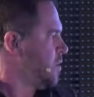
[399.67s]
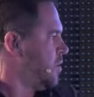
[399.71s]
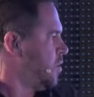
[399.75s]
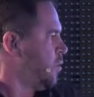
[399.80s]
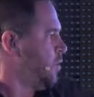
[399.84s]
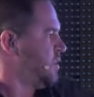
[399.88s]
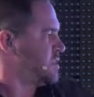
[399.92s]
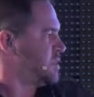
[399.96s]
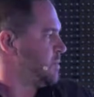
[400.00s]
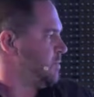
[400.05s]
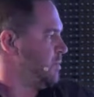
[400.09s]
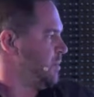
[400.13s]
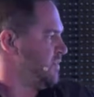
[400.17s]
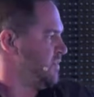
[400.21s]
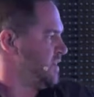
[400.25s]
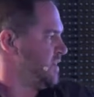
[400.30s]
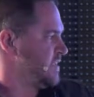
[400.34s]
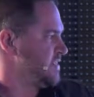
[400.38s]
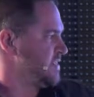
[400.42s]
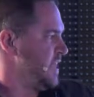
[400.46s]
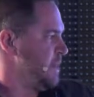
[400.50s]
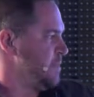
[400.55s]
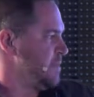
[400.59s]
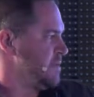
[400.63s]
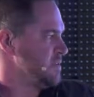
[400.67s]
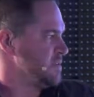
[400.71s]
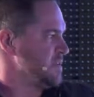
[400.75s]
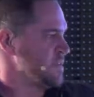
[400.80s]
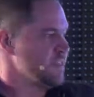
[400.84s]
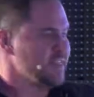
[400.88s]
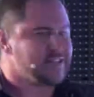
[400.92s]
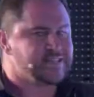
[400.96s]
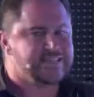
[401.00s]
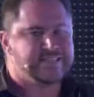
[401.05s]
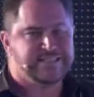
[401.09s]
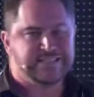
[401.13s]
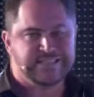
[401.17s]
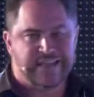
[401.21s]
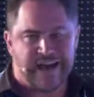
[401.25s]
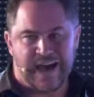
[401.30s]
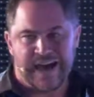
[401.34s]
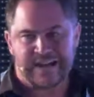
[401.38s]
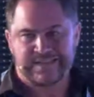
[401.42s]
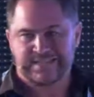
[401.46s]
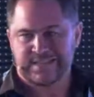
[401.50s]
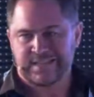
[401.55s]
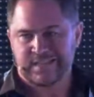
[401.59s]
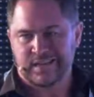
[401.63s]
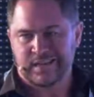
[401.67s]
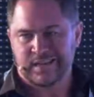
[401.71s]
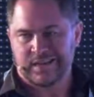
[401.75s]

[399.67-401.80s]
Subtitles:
What's a perfect example of something that's not